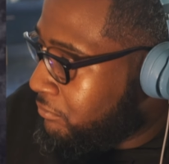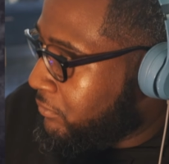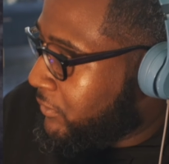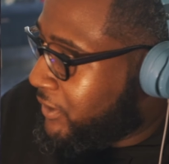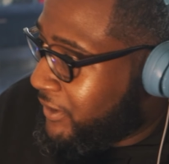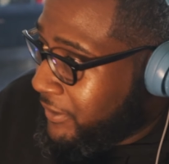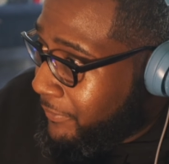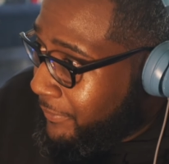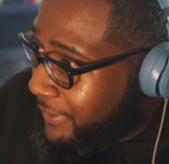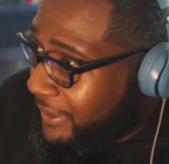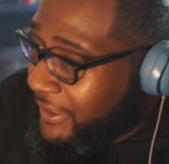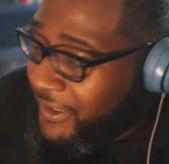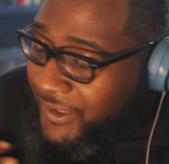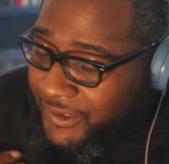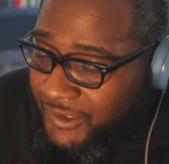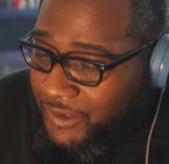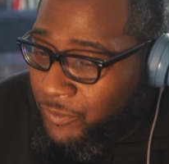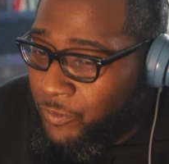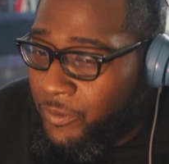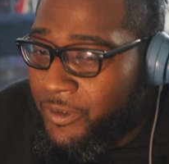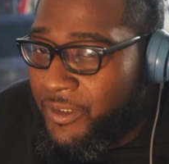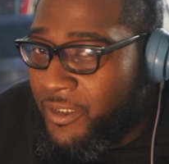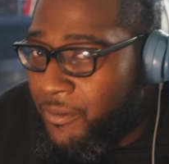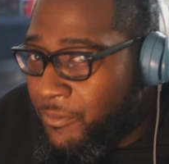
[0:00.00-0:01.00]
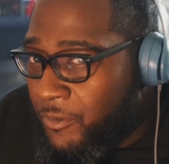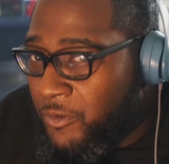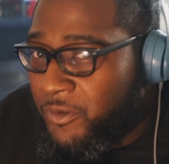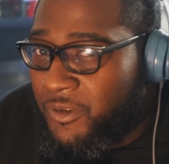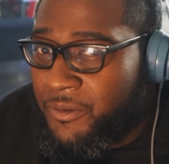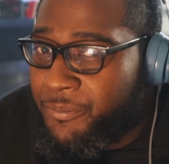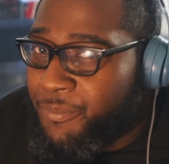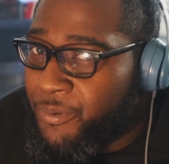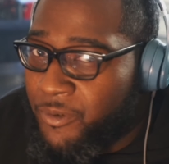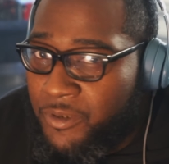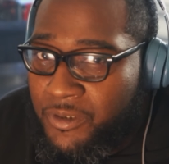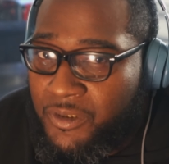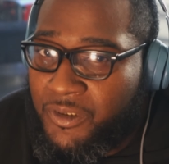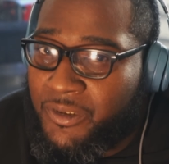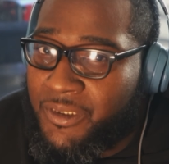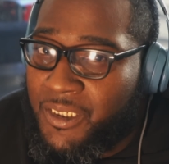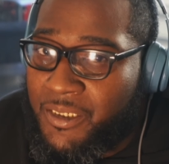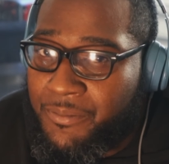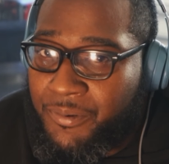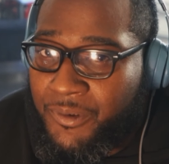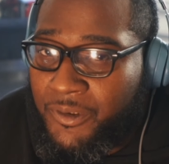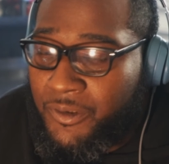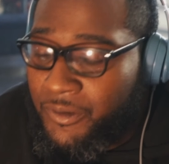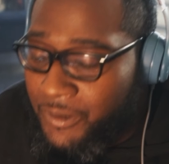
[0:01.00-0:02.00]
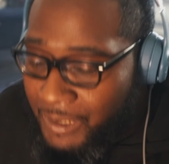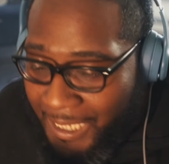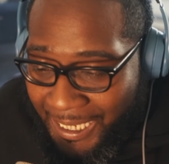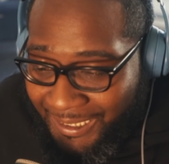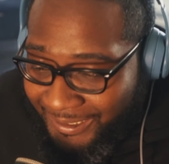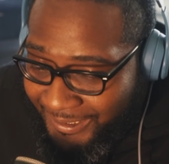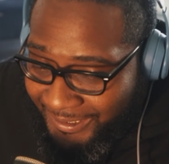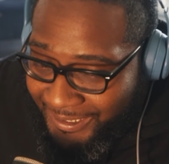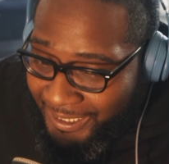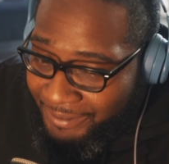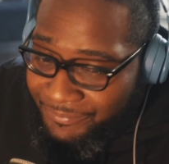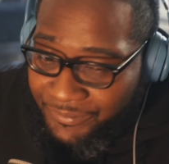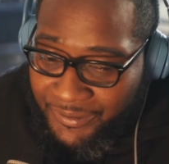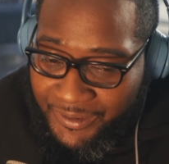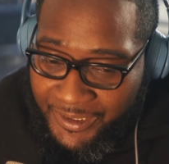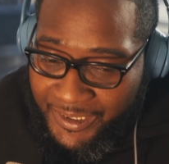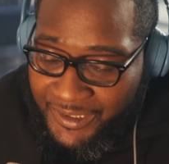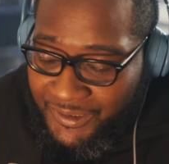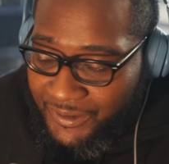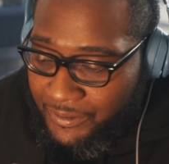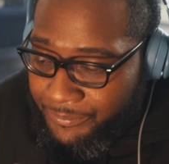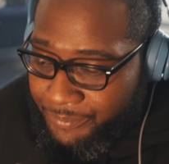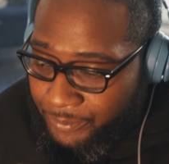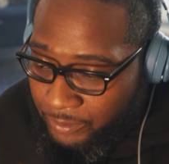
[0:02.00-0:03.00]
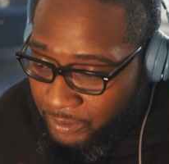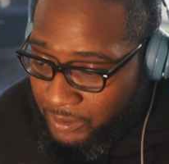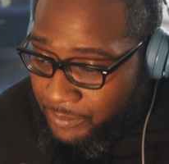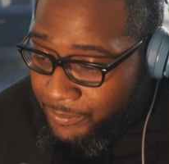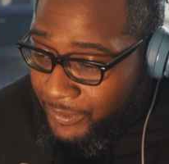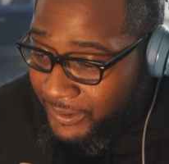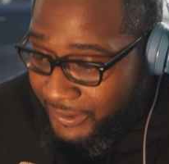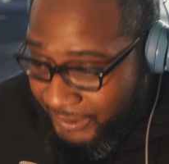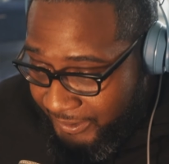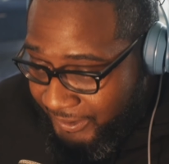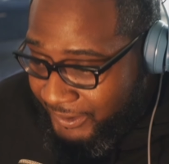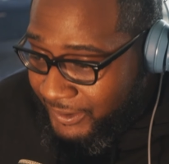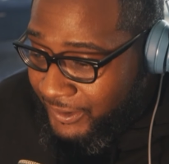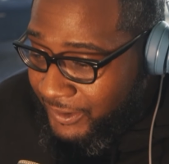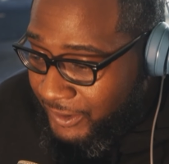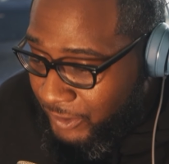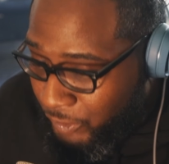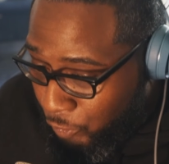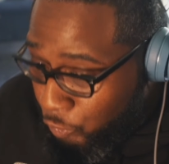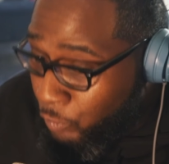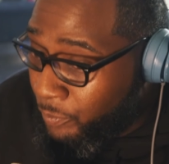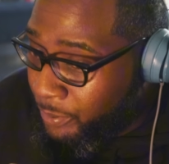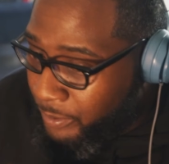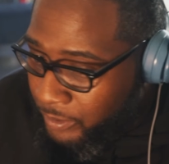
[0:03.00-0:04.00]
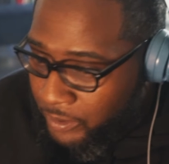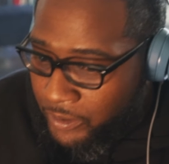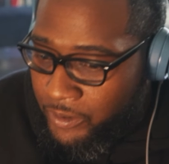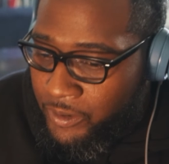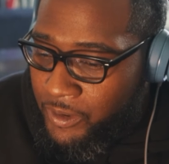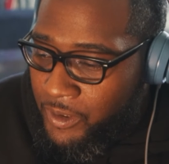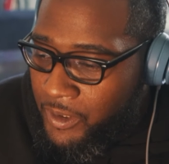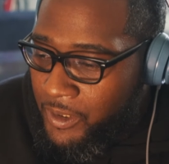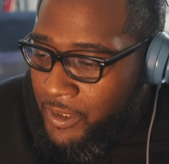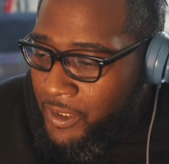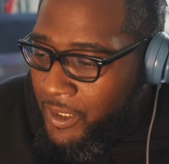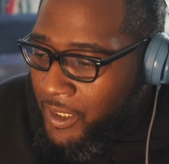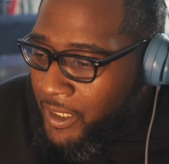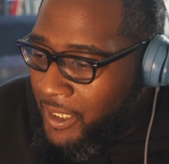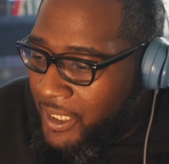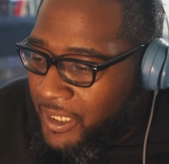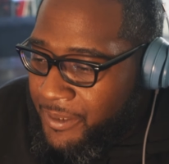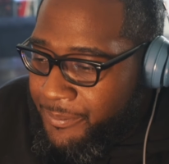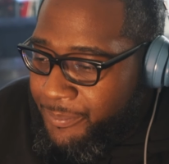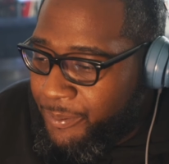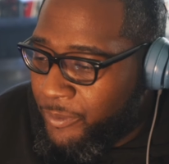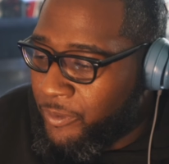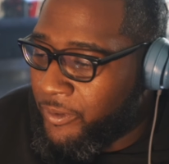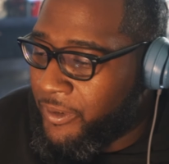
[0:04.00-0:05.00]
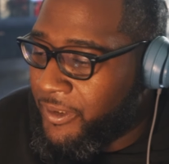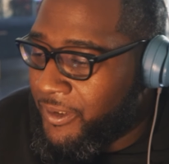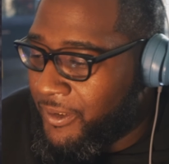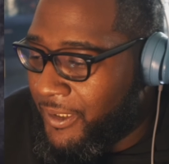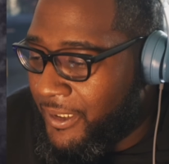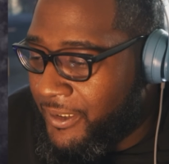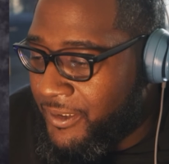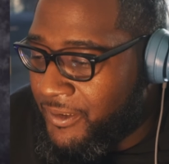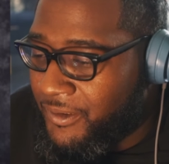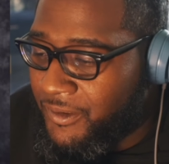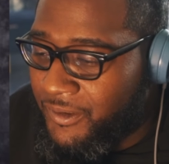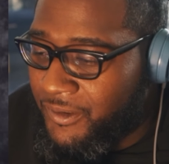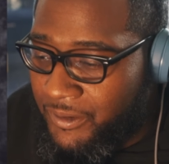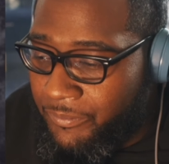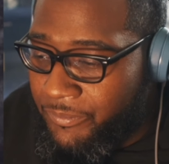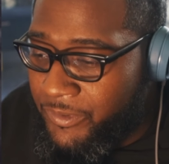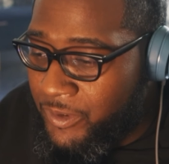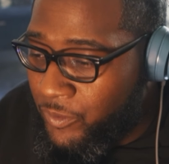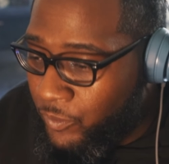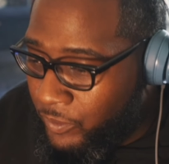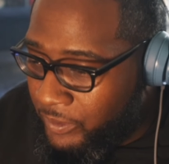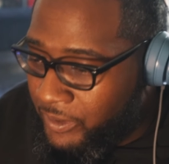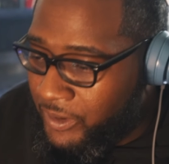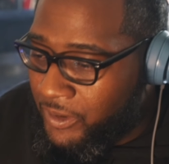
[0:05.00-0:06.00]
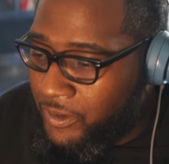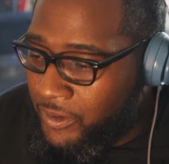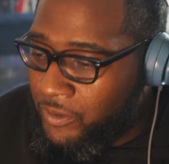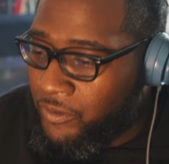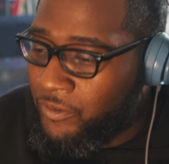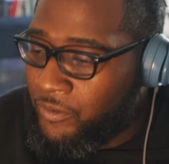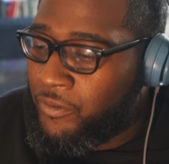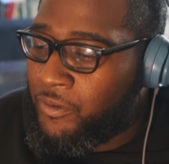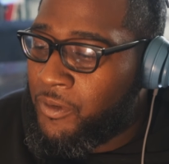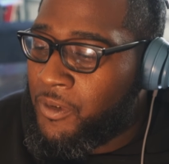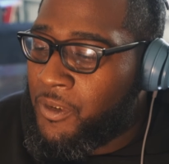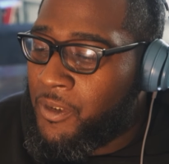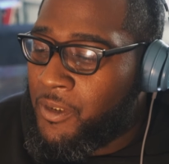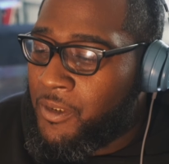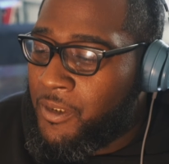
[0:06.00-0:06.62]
To me, this is one of the most important steps. I think everything is important, but this is super important. Like, this is something you want to do.